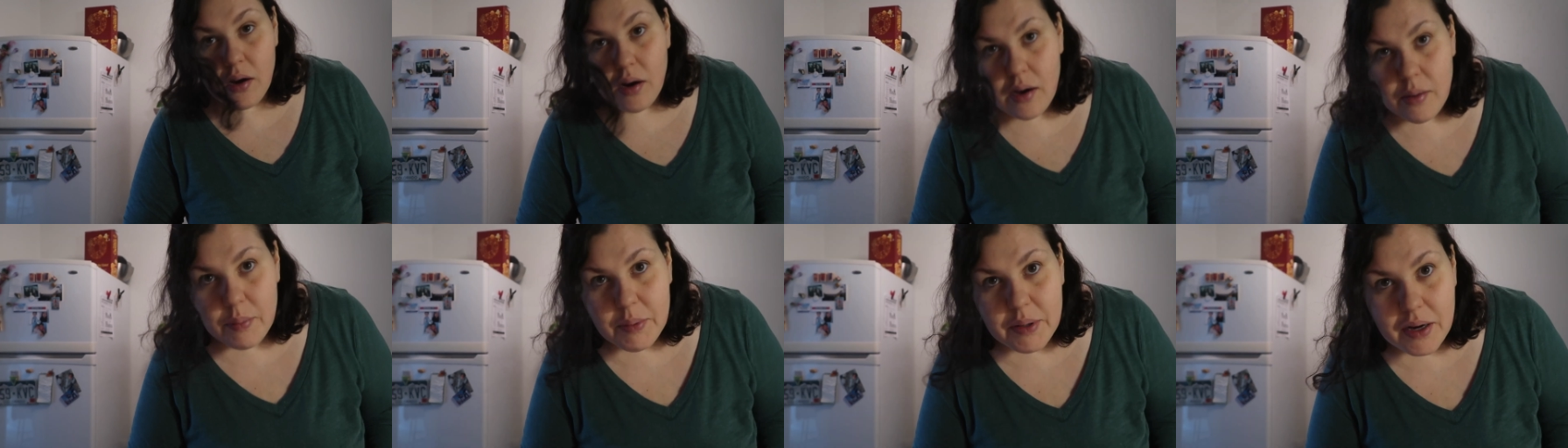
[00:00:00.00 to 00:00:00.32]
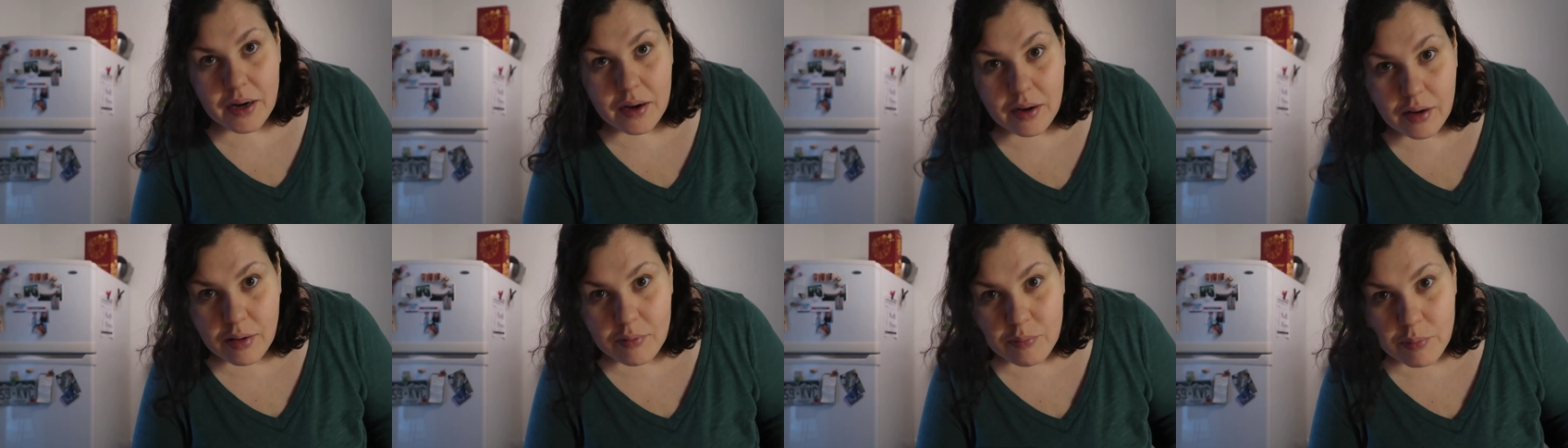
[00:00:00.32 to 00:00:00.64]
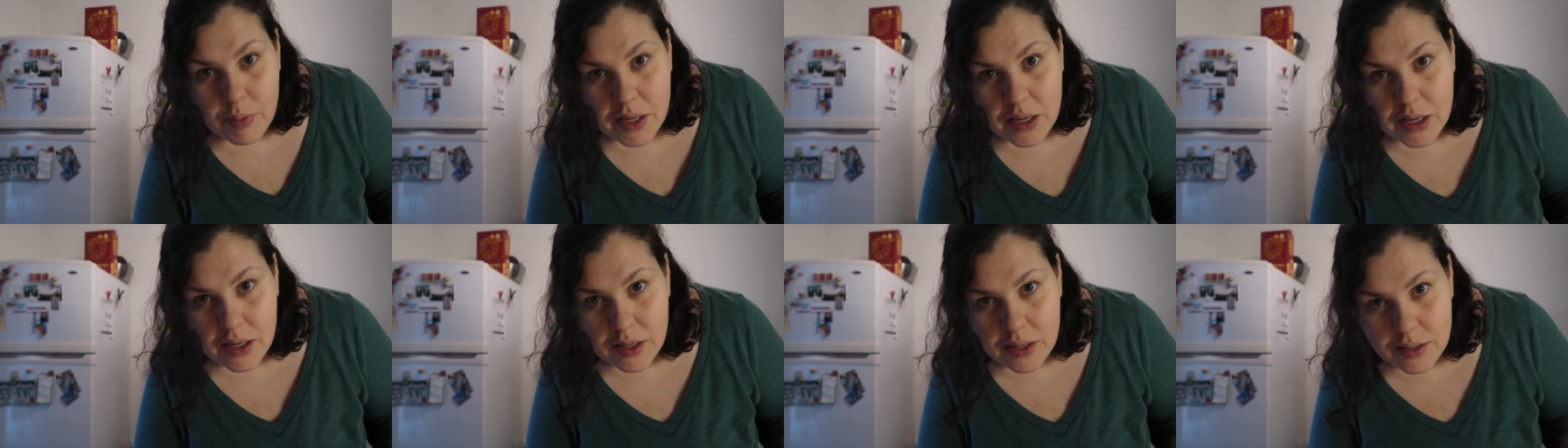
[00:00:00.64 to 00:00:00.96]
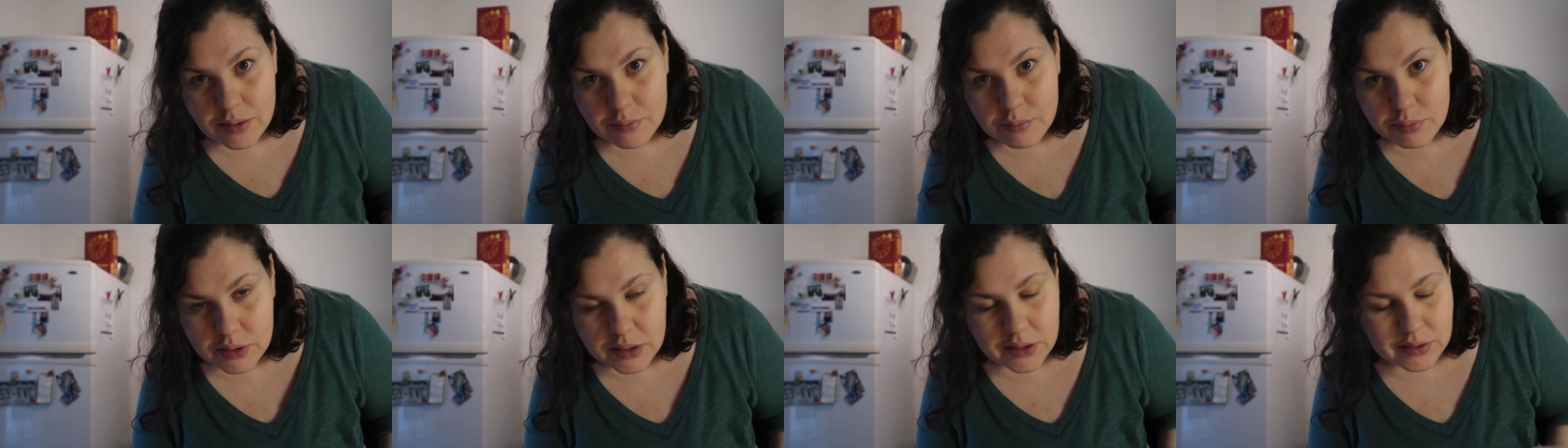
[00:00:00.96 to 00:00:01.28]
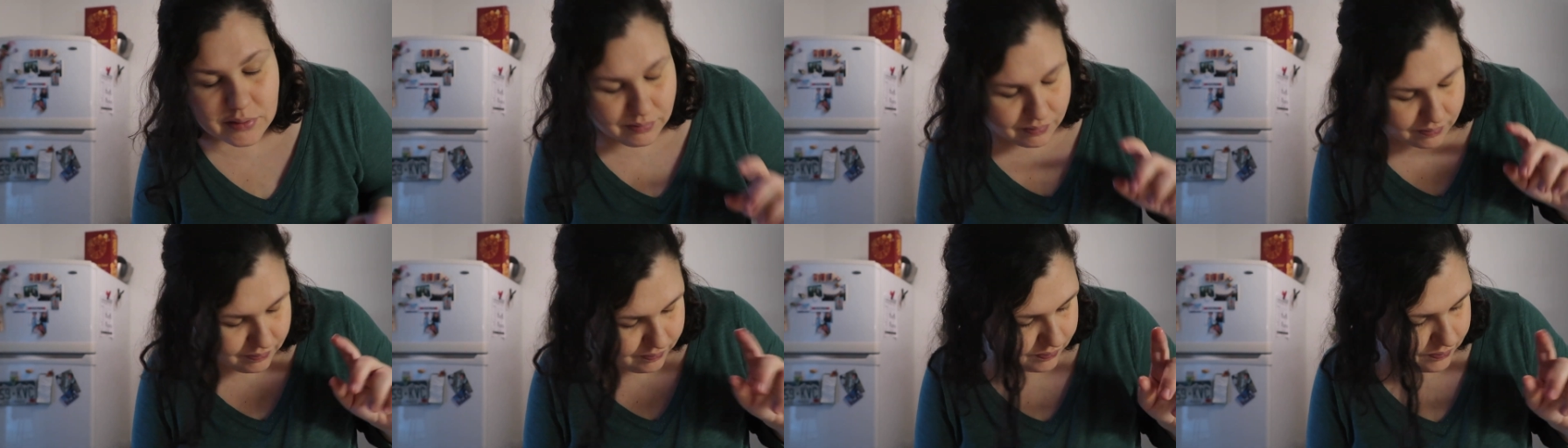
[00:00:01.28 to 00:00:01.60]
I mean, I love my kid, but
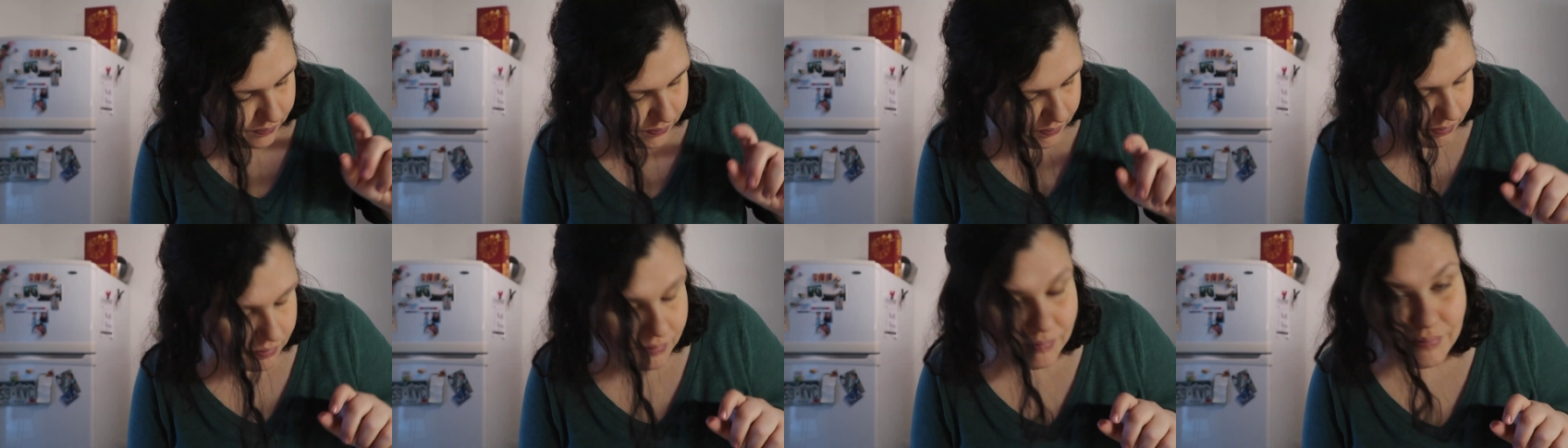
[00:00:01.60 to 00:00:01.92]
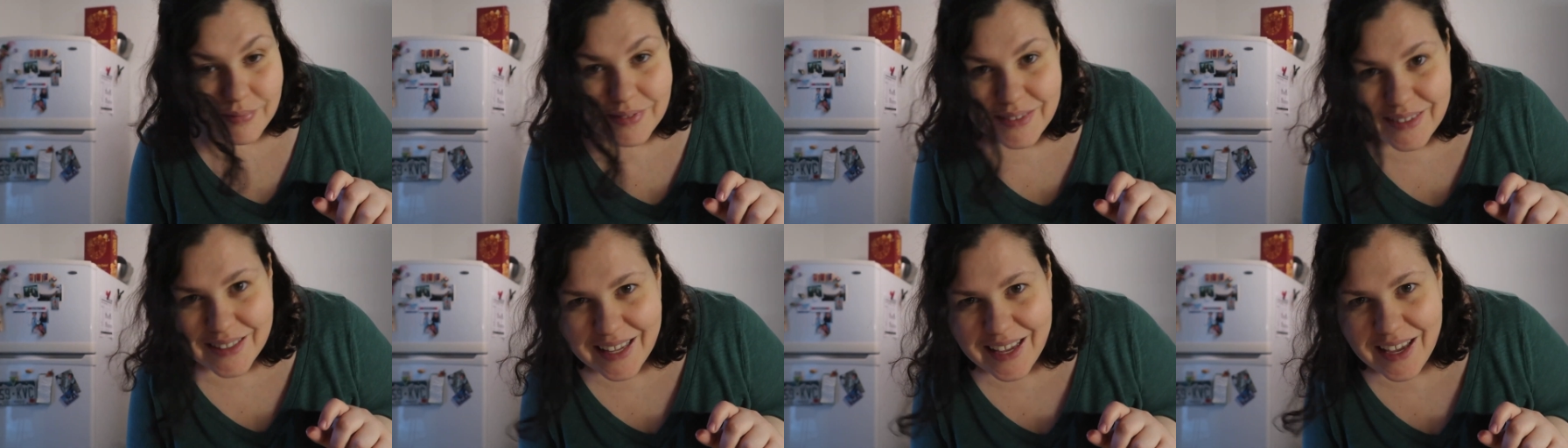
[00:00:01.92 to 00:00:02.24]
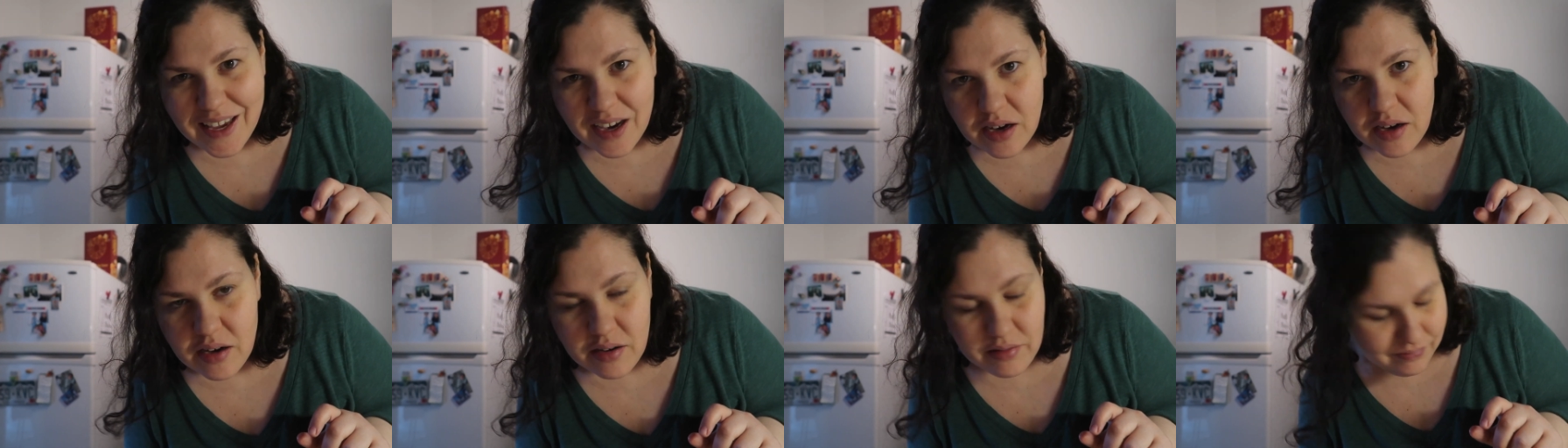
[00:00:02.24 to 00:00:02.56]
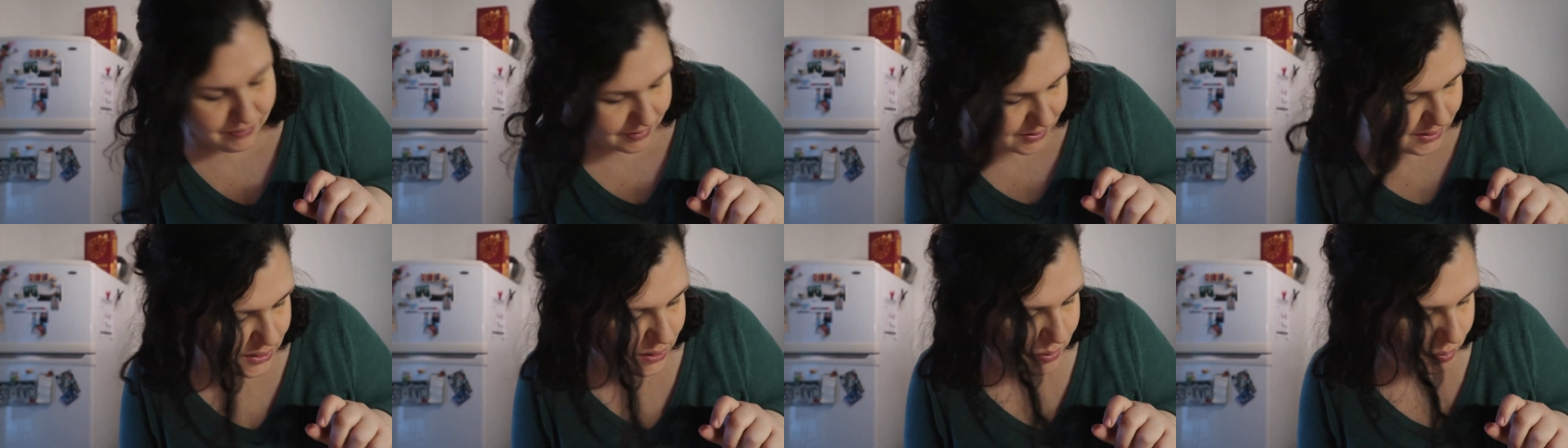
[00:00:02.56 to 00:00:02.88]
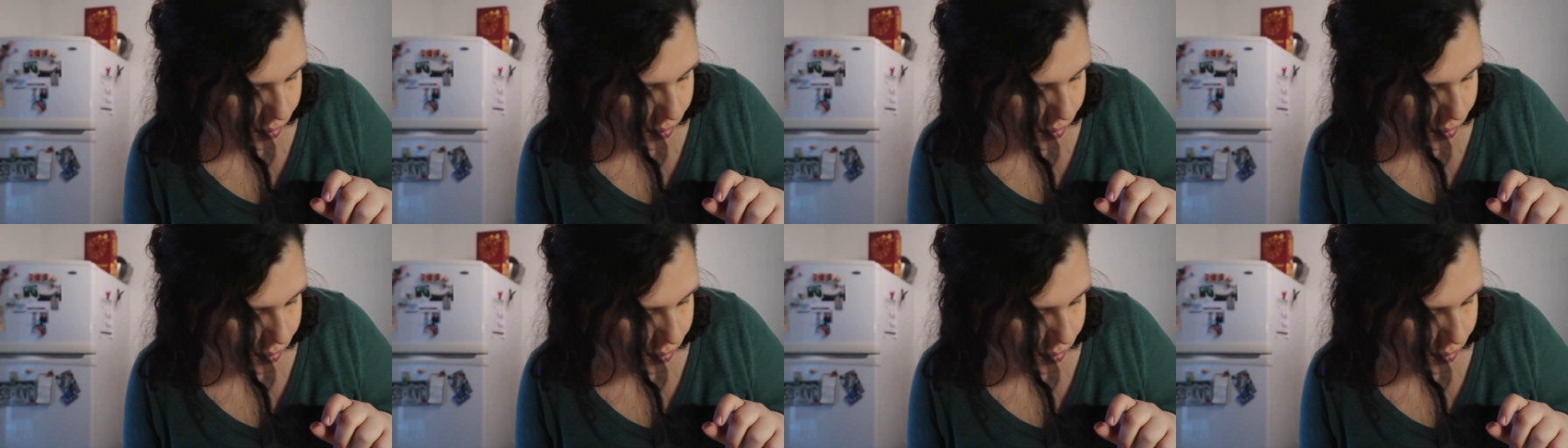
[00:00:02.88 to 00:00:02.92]
daycare is